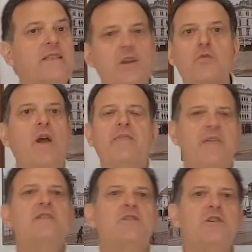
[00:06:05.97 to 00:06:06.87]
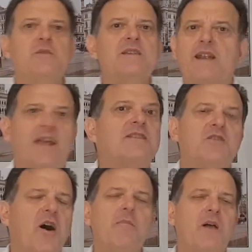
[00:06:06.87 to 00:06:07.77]
That's a great thing to do, isn't it, at a
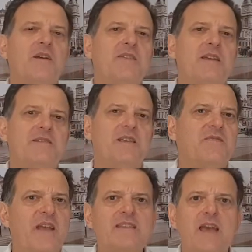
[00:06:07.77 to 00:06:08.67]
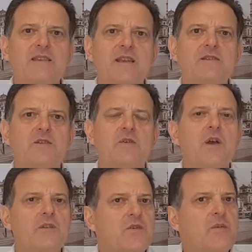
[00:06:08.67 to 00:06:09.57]
time like this? It's fantastic
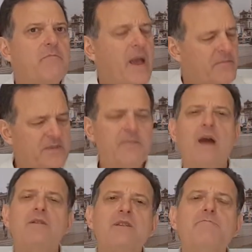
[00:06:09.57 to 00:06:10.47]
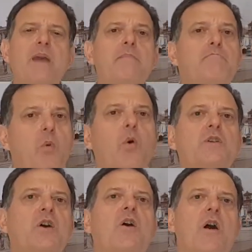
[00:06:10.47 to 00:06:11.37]
to perhaps be able to spend
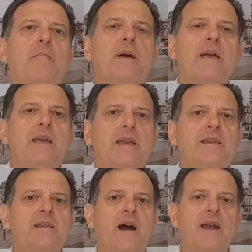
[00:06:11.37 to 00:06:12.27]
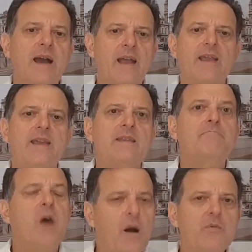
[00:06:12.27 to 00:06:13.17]
more time
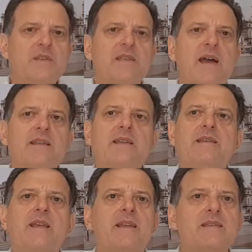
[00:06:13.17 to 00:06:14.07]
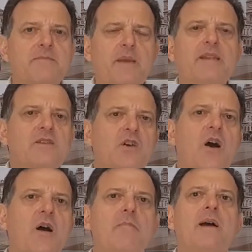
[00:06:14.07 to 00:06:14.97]
in Bible study, in spending
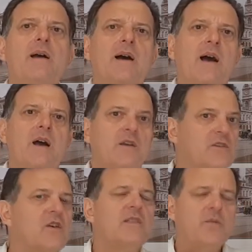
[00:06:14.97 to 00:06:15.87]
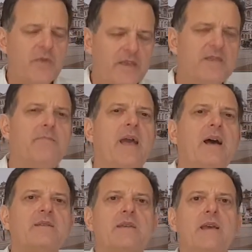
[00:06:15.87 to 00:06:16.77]
time, certainly with a
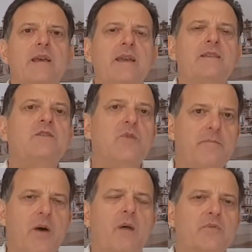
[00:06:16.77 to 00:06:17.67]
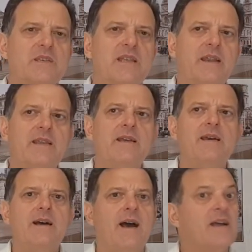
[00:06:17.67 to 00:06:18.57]
spouse, in doing Bible study
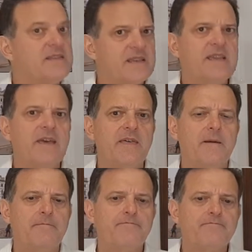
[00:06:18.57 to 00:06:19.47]
together.